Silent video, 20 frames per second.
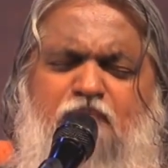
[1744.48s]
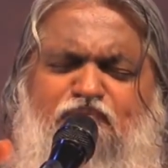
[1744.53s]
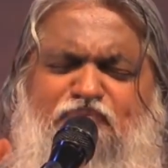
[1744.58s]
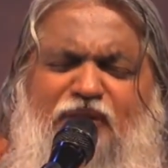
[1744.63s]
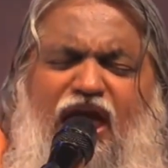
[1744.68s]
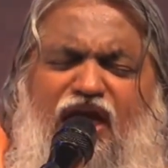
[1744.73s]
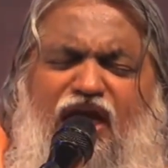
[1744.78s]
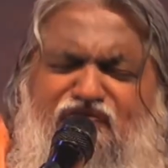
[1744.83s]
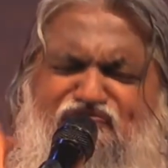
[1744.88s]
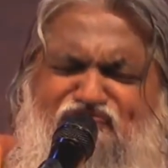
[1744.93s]

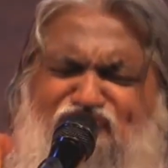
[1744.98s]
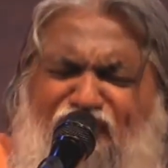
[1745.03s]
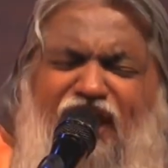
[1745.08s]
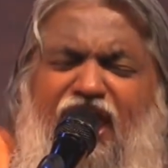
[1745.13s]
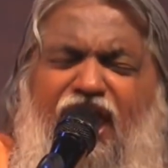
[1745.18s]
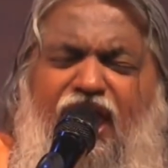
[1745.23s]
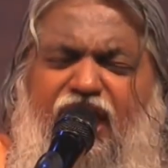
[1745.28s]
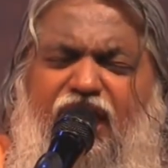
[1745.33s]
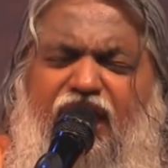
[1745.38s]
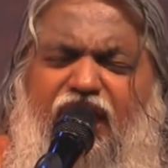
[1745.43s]
Be
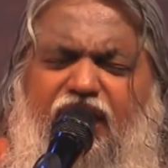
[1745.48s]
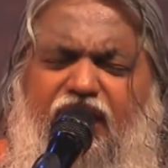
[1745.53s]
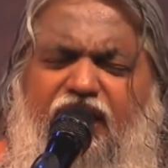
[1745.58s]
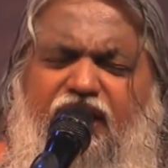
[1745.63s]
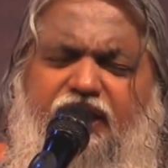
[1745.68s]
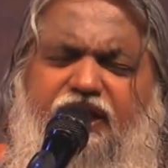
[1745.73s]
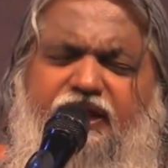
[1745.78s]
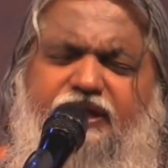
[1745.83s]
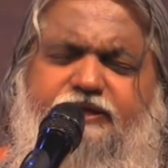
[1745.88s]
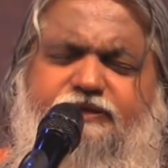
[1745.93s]

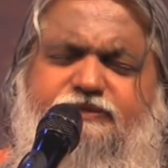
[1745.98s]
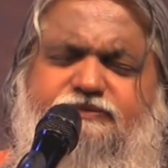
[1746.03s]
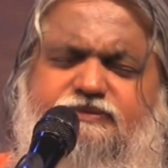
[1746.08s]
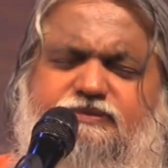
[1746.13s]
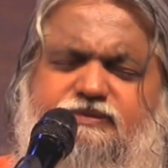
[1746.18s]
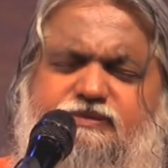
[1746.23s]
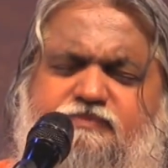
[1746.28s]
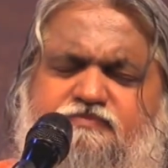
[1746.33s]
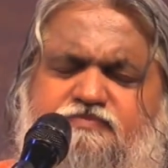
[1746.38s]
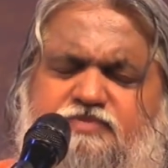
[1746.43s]
free.
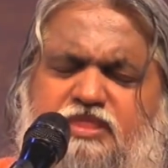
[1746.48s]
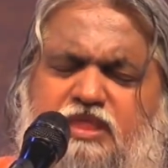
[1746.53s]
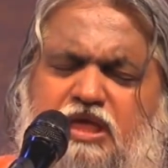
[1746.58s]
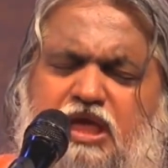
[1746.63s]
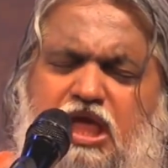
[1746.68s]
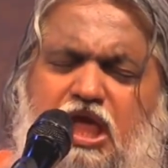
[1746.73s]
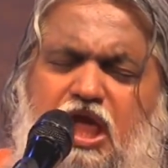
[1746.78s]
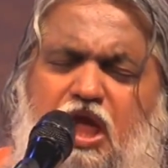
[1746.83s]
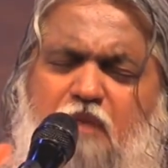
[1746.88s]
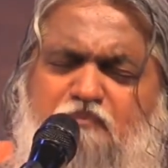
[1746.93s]

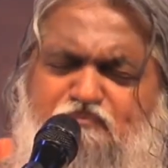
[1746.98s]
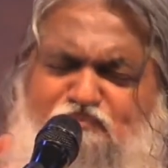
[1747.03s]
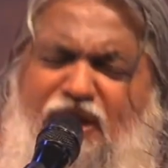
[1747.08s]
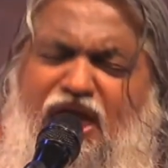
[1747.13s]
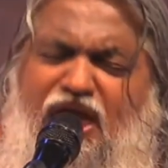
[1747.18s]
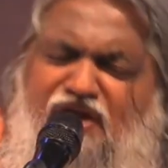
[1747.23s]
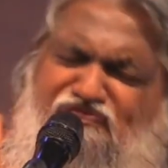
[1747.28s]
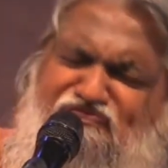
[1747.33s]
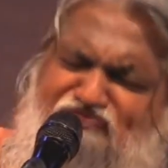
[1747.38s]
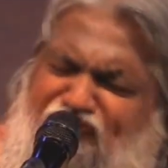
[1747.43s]

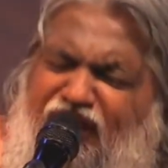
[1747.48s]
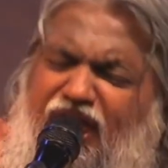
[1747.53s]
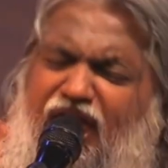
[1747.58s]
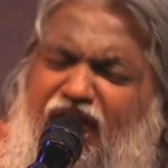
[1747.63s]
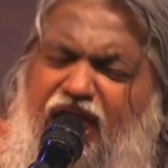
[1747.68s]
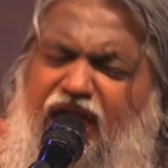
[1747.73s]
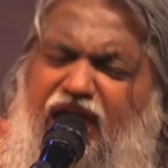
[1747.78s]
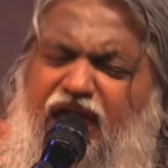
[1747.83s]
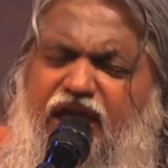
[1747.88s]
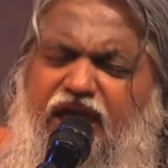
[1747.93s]
Be
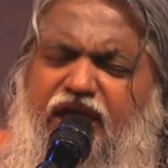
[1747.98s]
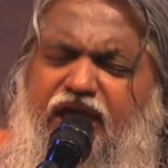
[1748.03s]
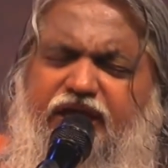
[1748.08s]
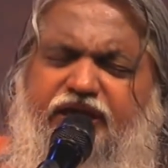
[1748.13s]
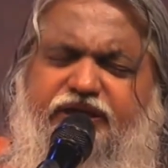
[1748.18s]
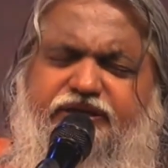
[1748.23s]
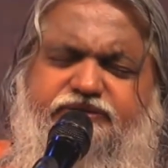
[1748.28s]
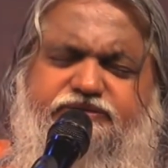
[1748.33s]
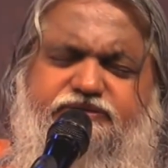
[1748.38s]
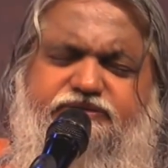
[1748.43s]

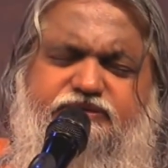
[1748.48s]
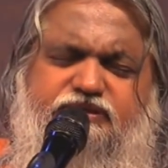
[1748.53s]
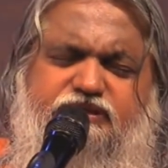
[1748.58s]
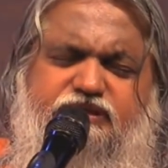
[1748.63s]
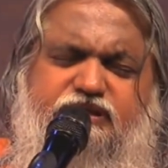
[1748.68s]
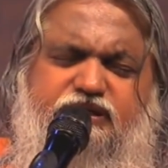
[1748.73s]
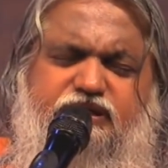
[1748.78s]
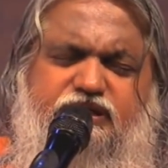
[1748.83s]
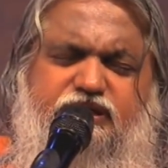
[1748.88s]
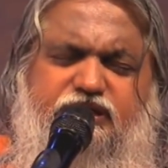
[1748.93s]
free.
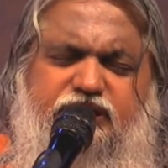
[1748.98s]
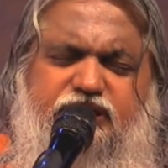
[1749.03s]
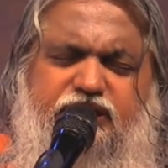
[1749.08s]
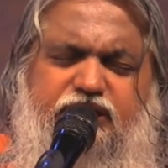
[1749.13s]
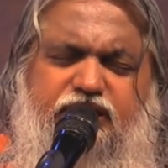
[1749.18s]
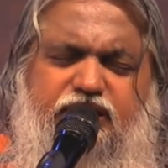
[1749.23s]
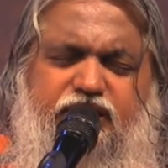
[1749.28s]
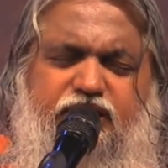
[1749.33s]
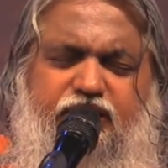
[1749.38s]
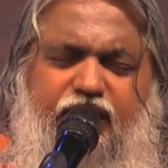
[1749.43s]

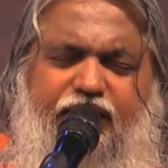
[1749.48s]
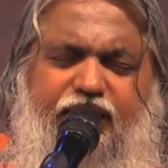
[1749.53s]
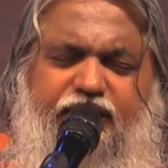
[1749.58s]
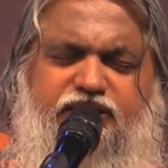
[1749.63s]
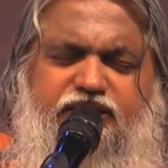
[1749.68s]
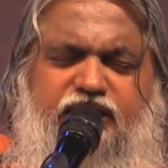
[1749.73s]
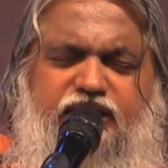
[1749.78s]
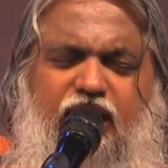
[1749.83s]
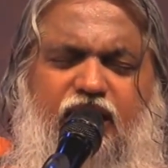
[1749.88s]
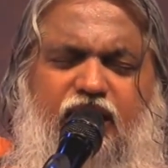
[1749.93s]

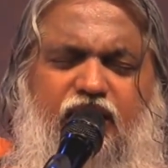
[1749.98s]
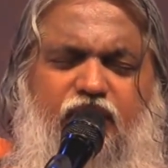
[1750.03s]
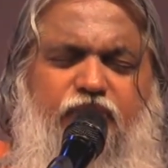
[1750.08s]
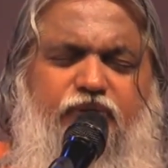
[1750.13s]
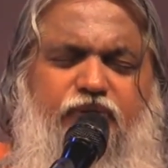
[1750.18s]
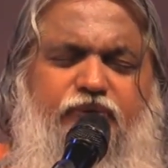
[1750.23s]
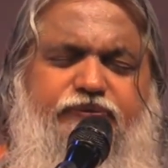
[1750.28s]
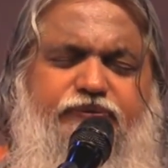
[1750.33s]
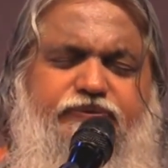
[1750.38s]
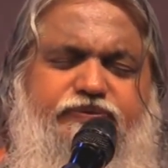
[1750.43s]
Right
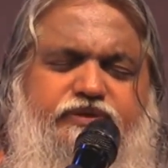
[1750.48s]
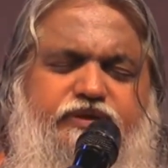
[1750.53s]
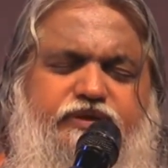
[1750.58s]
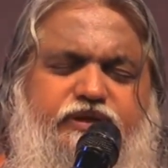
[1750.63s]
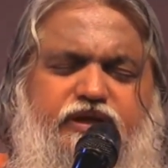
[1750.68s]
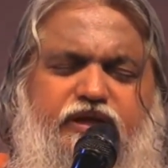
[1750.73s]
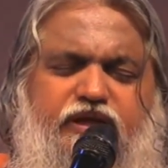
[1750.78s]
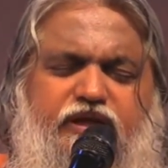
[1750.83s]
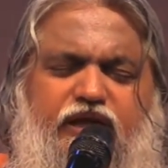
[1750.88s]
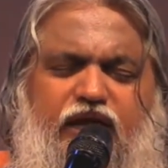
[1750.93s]
now,
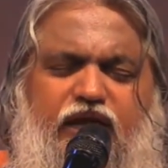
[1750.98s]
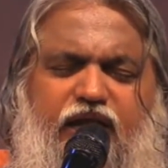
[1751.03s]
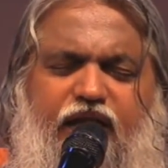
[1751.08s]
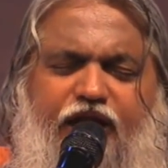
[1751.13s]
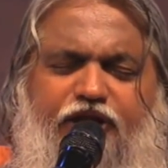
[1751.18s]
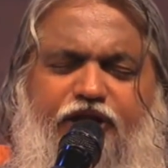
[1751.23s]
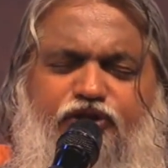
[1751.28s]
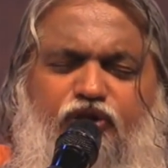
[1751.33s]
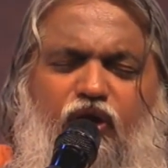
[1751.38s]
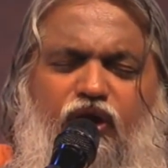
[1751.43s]

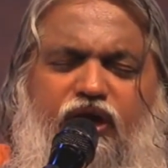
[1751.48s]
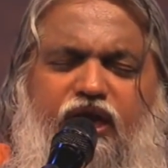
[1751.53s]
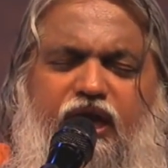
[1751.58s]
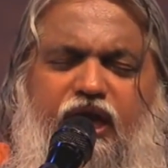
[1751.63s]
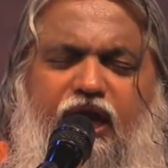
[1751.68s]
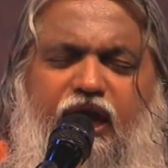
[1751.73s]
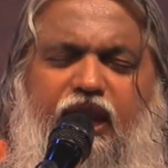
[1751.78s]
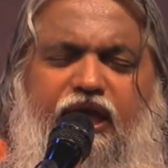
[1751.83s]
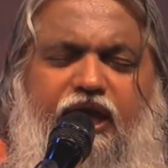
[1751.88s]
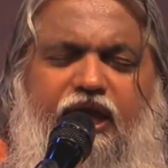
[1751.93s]
let your
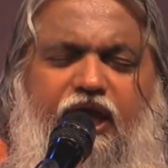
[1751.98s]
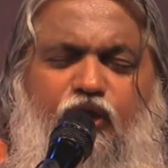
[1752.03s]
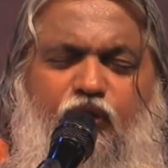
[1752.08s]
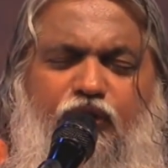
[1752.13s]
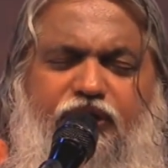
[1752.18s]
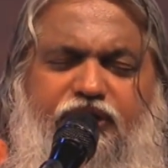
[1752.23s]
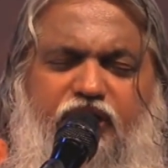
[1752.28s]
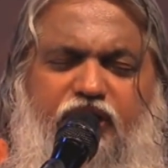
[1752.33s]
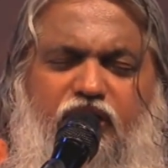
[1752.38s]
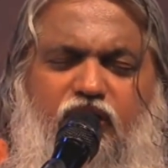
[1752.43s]
healing
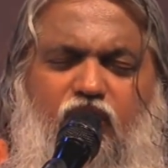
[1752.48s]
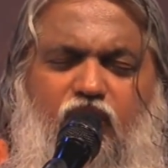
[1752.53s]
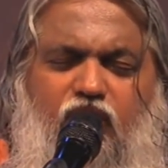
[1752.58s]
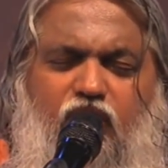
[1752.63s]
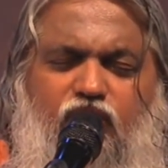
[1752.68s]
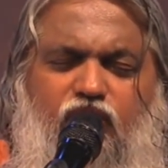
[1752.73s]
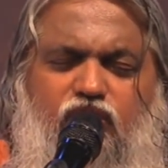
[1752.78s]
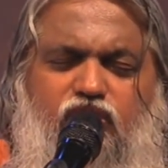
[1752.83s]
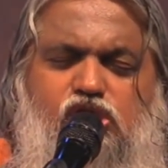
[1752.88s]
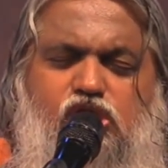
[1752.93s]
anointing,
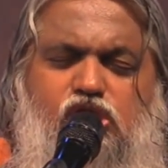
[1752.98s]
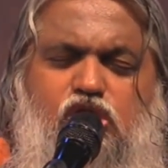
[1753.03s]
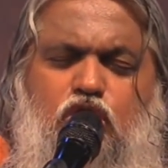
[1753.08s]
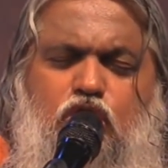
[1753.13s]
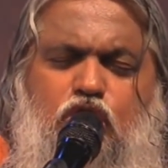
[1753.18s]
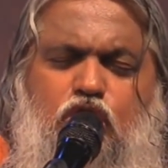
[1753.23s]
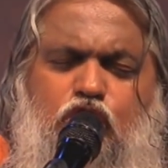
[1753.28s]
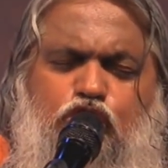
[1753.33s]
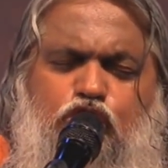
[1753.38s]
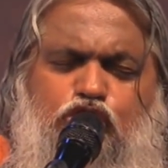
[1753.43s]
Lord,
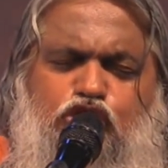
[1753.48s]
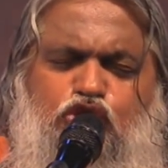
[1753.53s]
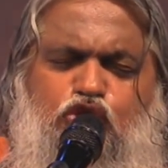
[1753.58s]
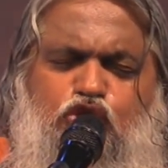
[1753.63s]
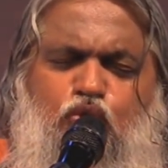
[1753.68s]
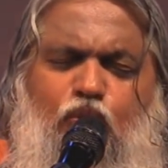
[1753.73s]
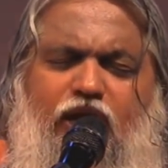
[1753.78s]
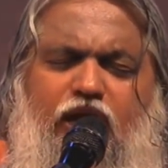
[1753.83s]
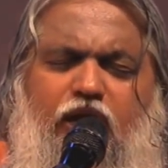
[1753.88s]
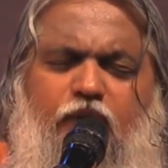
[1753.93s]

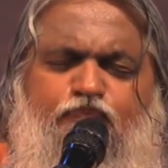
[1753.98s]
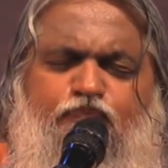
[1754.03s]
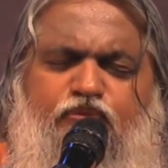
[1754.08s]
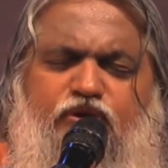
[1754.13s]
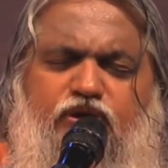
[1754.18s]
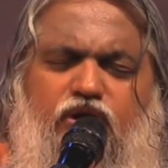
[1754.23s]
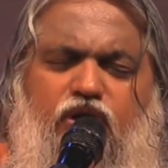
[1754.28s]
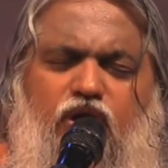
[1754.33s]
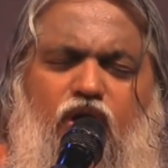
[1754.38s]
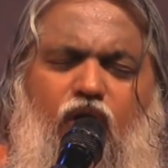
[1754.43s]
sweep
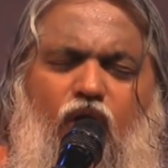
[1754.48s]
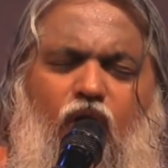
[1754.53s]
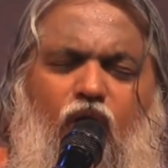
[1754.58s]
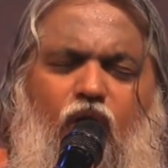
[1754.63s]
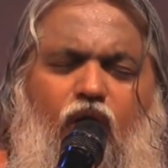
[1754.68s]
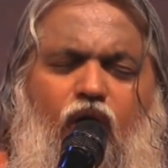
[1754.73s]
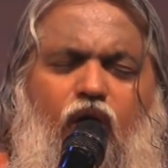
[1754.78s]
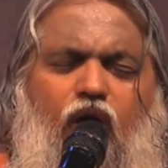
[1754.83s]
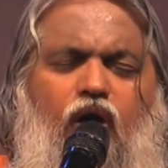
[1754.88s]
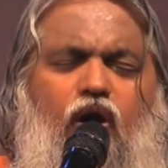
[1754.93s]

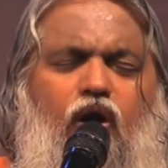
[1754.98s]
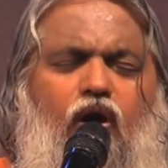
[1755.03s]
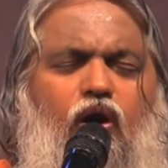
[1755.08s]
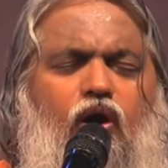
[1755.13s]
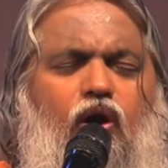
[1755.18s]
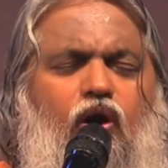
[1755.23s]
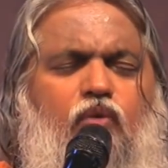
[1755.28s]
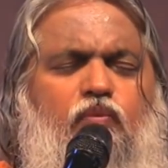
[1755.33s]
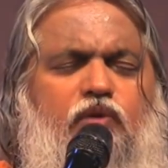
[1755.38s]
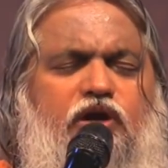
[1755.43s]

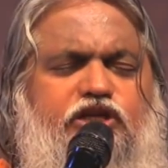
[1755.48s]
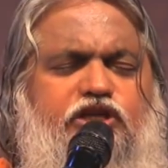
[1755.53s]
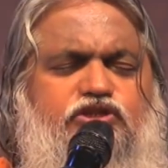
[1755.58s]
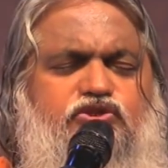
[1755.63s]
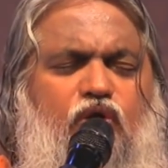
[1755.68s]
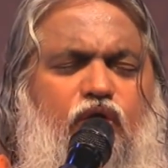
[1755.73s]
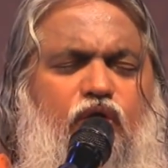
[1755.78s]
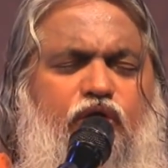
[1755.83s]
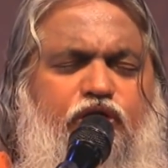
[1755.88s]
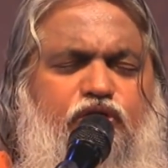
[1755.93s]
all over this
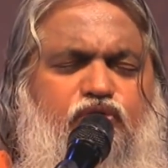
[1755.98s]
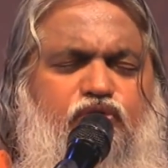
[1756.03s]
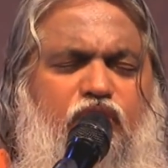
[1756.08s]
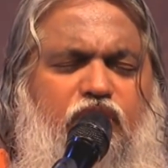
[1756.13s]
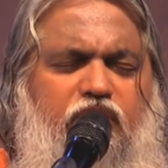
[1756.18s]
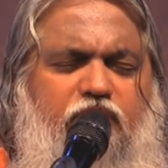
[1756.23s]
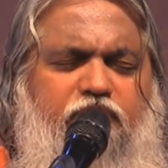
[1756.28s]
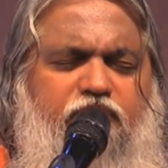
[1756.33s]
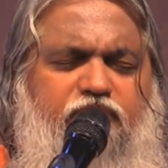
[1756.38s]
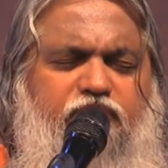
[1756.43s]

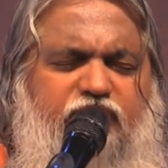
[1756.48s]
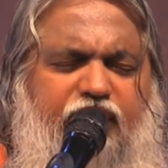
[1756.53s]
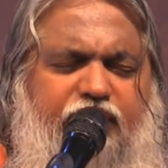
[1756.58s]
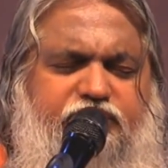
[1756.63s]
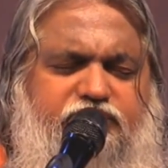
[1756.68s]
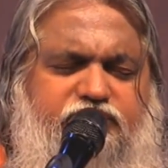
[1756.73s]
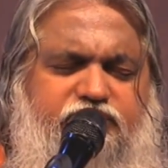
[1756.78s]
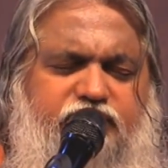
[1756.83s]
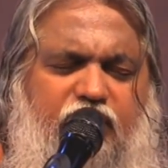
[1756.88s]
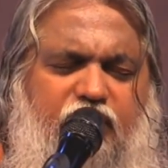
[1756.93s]
auditorium
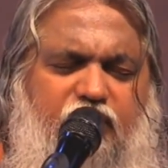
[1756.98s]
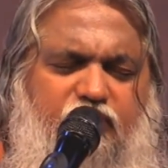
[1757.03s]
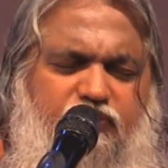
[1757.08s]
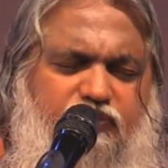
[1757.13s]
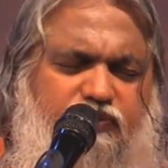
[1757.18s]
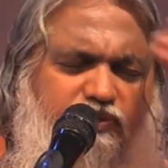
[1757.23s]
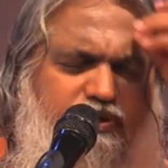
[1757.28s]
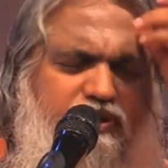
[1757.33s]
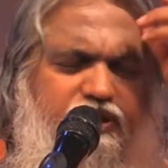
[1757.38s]
right now.